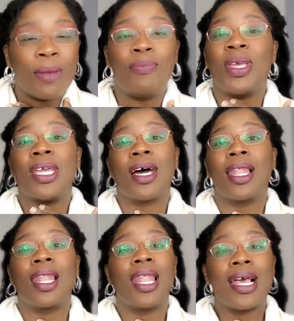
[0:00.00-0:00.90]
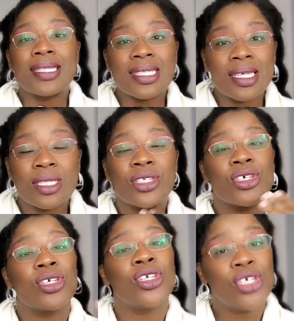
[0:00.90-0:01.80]
be a lesson
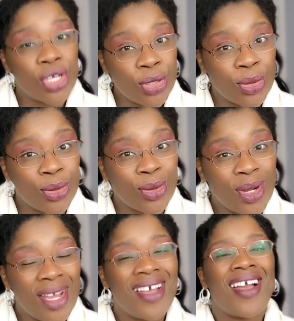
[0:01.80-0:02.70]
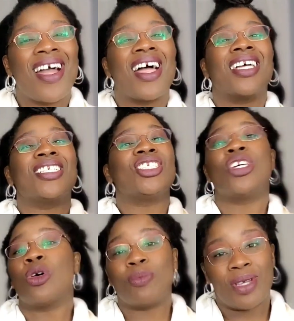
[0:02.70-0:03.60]
to you.
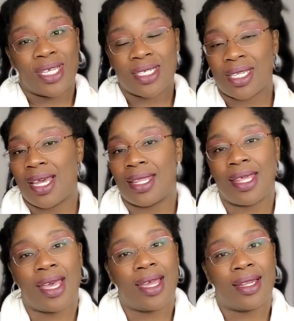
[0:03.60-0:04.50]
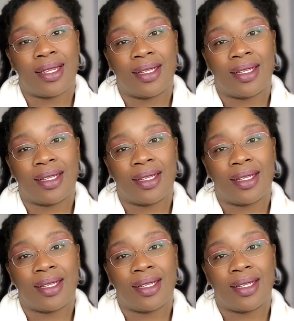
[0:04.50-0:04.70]
Don't binge like that.